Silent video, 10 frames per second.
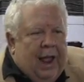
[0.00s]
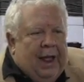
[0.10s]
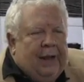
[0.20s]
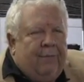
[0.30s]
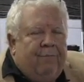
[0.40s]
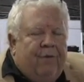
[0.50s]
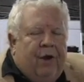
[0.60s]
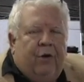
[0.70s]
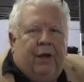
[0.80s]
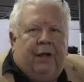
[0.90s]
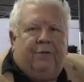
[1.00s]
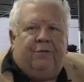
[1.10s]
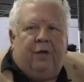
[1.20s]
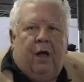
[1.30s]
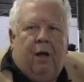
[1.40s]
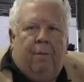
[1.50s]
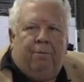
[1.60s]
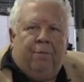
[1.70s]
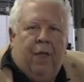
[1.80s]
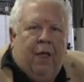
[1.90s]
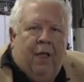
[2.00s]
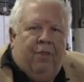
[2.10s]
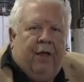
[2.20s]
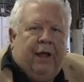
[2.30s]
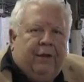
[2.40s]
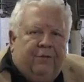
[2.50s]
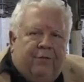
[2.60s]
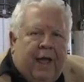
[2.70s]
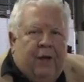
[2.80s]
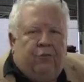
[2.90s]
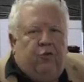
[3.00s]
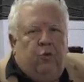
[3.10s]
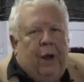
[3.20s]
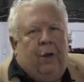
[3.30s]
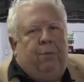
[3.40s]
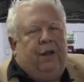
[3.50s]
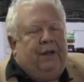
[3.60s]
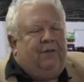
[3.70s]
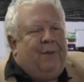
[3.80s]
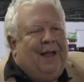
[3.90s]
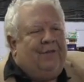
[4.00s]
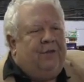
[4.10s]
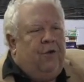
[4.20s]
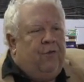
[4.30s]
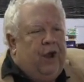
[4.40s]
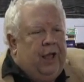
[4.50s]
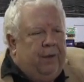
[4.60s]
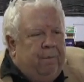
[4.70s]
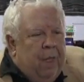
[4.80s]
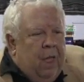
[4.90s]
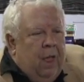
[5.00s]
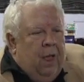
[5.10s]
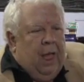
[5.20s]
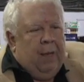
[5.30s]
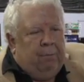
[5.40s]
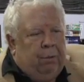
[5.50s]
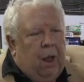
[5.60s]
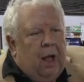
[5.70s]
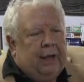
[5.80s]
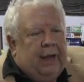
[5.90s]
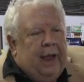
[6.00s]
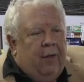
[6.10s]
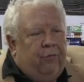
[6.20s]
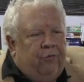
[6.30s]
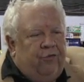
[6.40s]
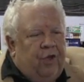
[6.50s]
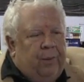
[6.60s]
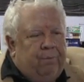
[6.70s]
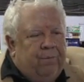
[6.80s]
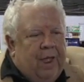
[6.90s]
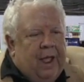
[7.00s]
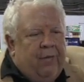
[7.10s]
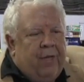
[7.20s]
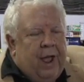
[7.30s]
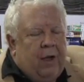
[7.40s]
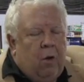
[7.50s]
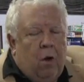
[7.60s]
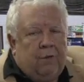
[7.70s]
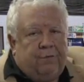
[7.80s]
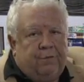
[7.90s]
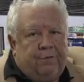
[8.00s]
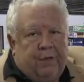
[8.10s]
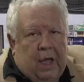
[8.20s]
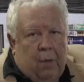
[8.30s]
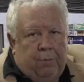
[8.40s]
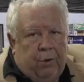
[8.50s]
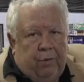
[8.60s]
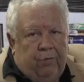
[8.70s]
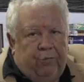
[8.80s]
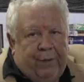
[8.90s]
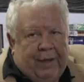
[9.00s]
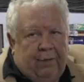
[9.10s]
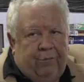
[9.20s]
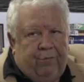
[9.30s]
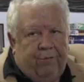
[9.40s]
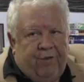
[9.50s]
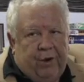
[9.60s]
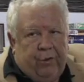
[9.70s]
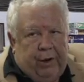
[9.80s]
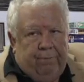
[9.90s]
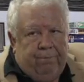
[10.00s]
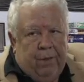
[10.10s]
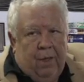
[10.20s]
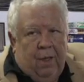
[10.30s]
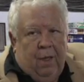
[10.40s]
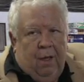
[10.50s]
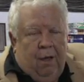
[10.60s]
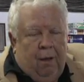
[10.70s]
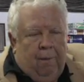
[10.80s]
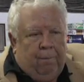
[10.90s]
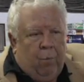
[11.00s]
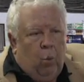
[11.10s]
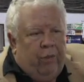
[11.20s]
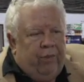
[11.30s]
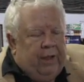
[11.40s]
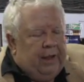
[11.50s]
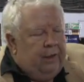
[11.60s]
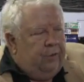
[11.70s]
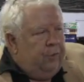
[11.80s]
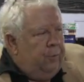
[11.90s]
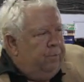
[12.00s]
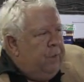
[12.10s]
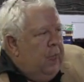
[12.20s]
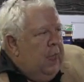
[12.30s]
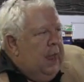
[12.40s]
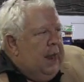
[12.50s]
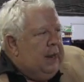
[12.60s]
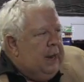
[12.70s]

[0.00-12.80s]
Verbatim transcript: and various um, things down to airplanes passing overhead and blocking out the sun. And that causes the output of those panels to vary, um, what they can do. And